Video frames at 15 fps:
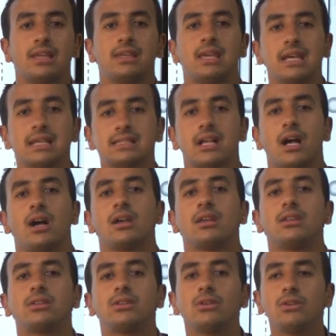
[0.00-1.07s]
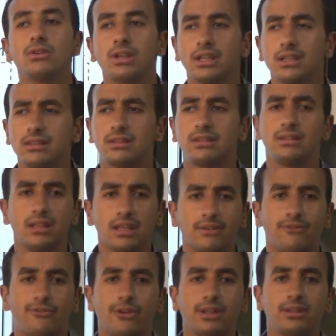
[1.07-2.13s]
Yes, I took it
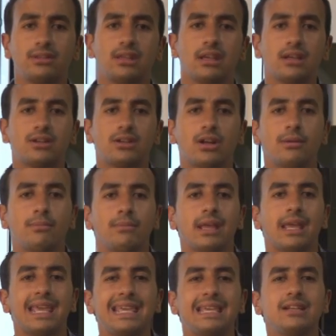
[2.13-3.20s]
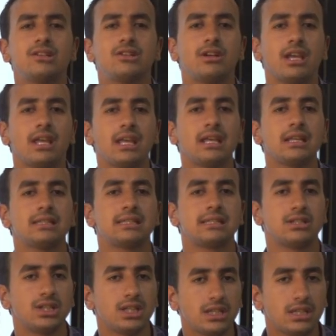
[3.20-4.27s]
Venn diagram in grade
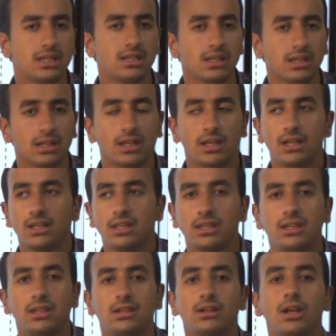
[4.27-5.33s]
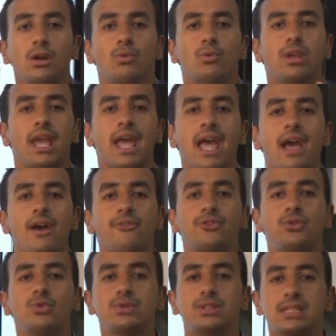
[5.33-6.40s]
3. Here we have
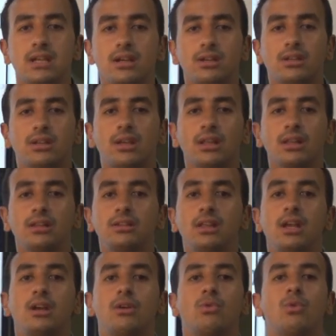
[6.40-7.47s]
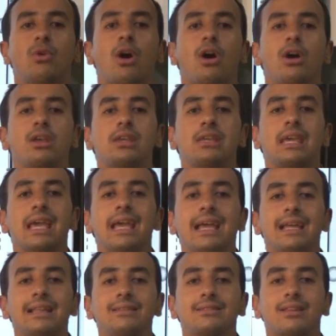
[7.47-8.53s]
to circle. I
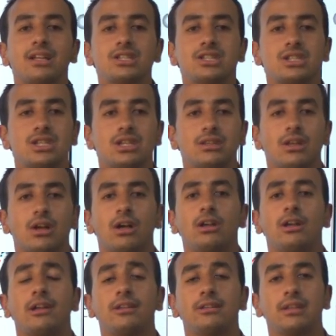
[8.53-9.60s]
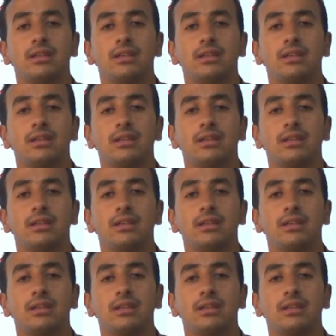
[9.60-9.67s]
can touch it and